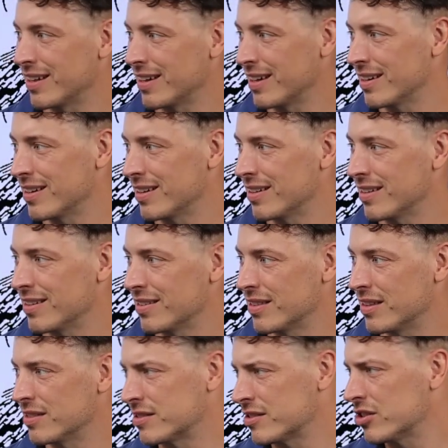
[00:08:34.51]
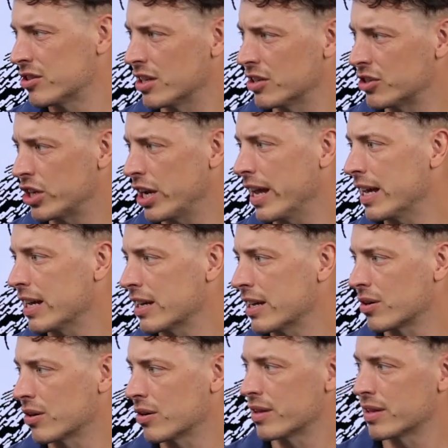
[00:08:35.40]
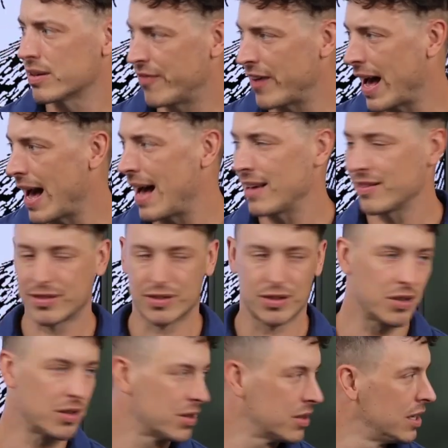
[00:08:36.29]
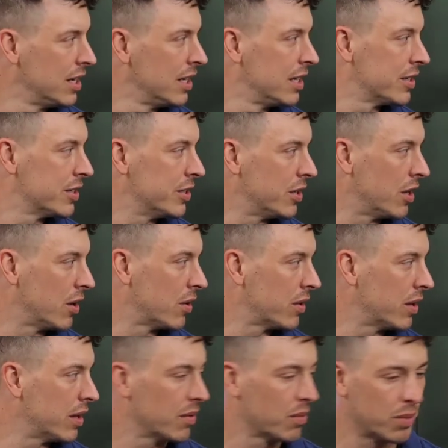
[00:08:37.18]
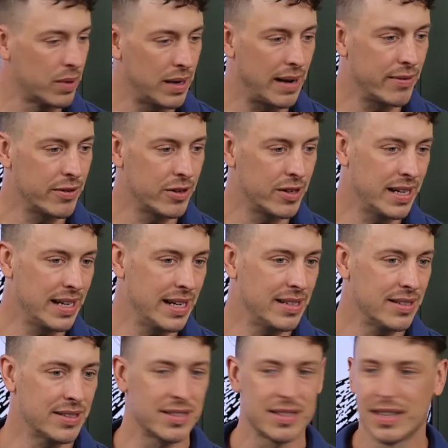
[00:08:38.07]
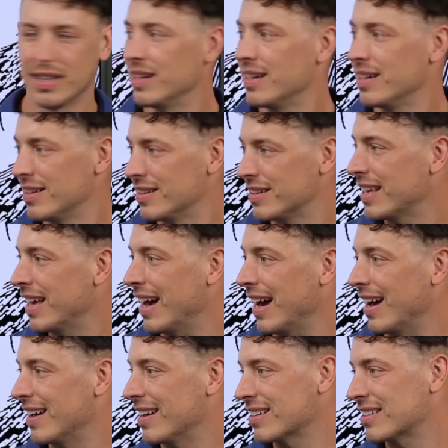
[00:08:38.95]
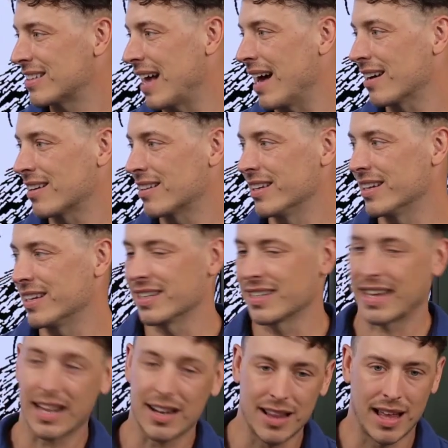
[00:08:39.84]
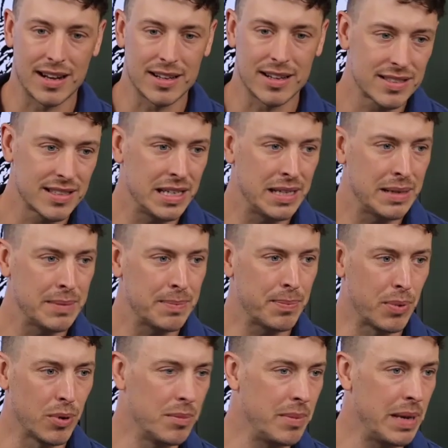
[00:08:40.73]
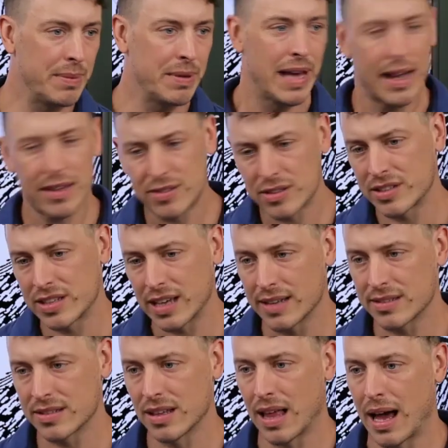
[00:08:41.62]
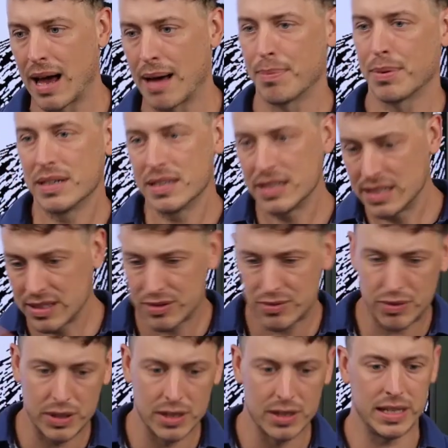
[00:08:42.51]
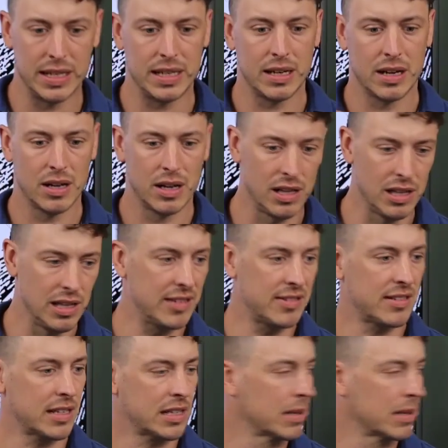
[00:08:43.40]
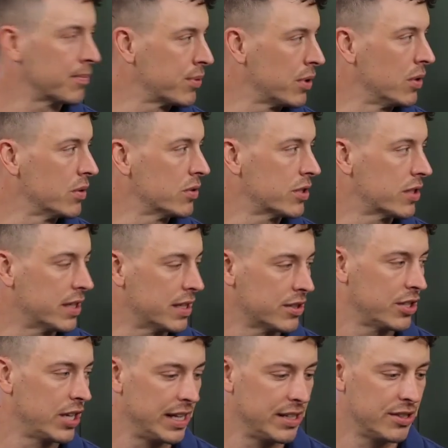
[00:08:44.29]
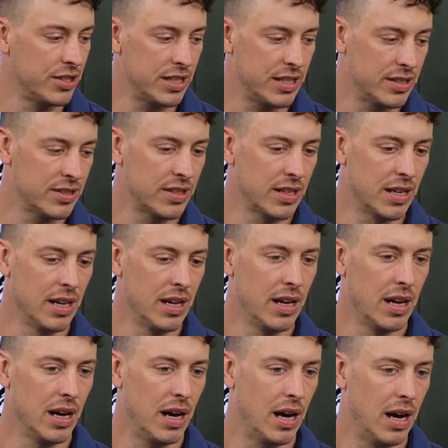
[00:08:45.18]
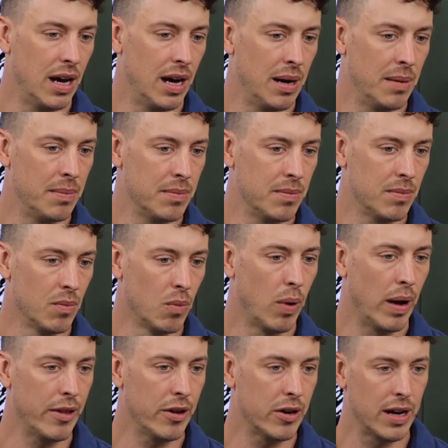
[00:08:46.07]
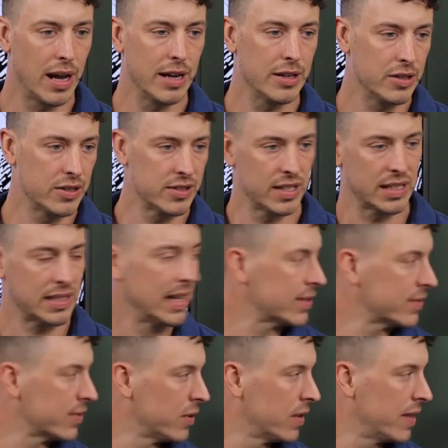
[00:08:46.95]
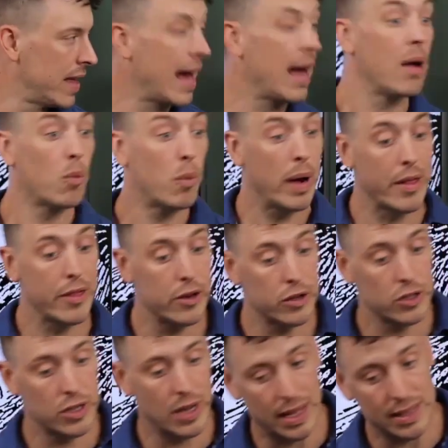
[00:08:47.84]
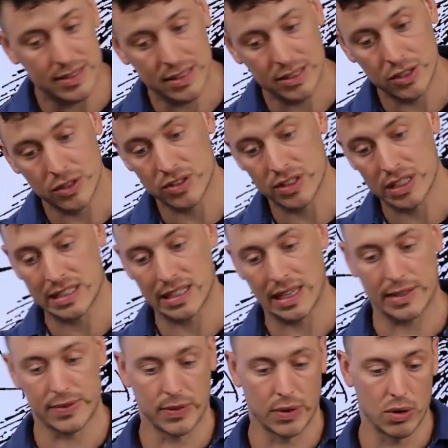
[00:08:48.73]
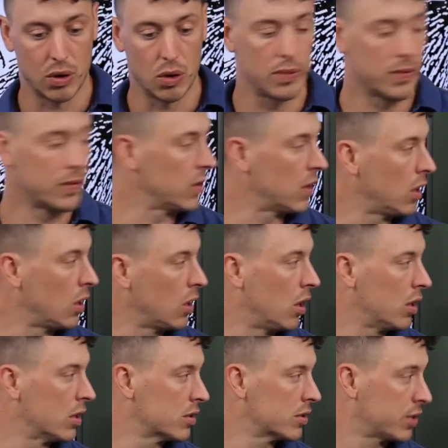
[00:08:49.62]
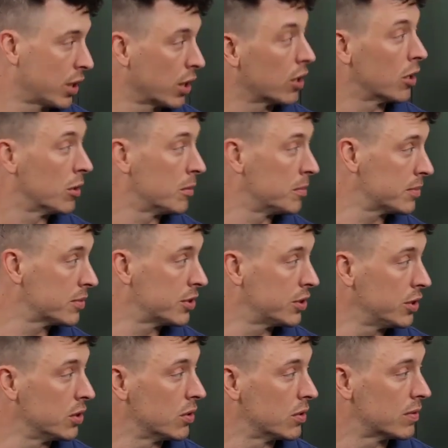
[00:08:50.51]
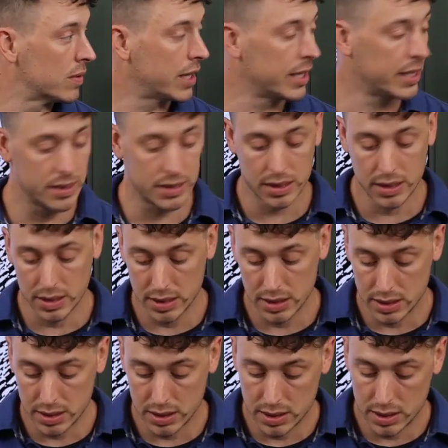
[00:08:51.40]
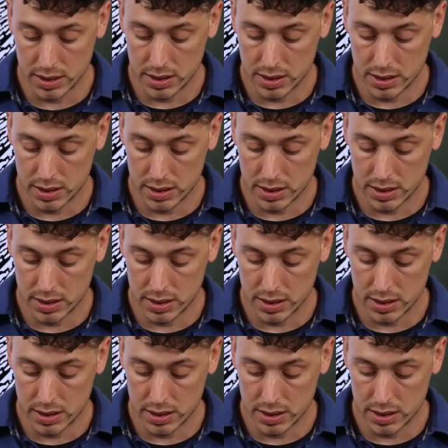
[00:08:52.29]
The, the the shake or the fast or you know the whatever it is. No. Yeah, exactly. Get a lot of sleep or maybe exercise a lot, but it is really a holistic approach that changes um, whether or not you're successful in that and whether you're not you're successful over the long term too, right? Right.